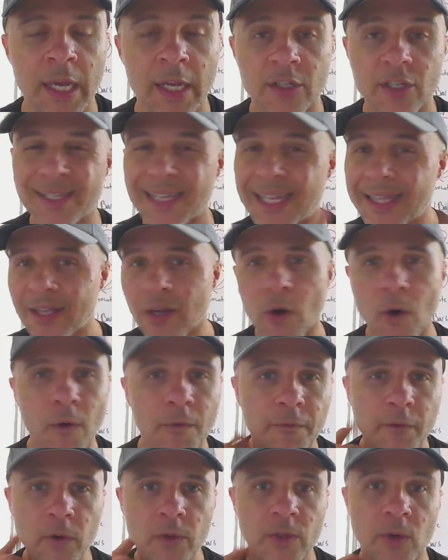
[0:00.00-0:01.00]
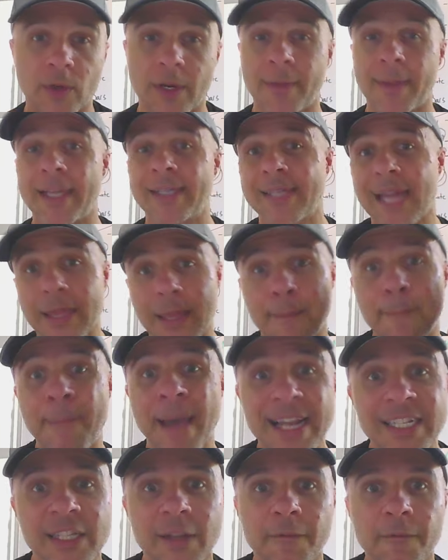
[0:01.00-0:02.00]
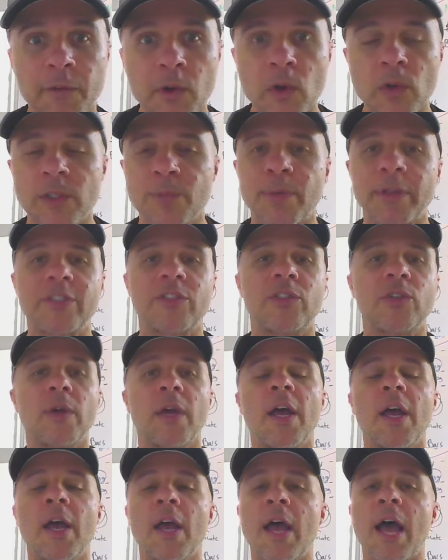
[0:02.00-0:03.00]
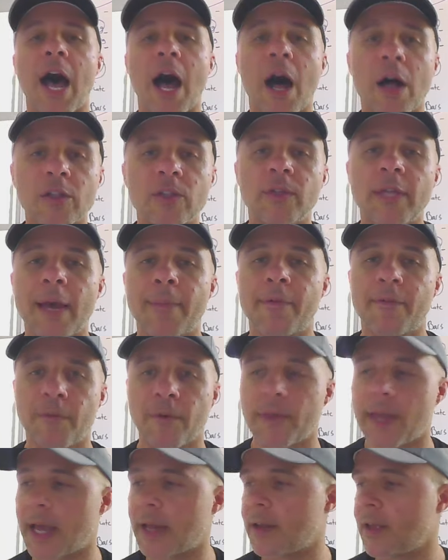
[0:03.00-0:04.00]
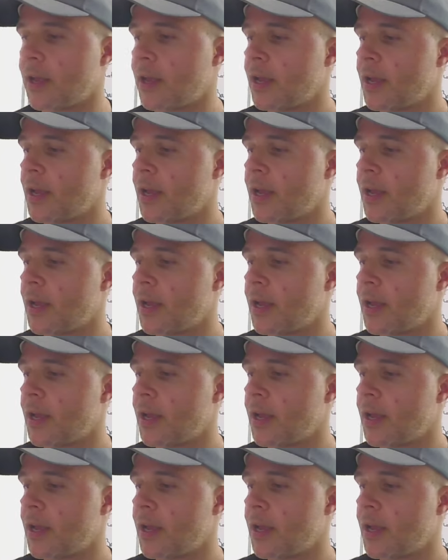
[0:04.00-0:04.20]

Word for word: just get the whole food store, and that's not the best of foods but do i'll do that before then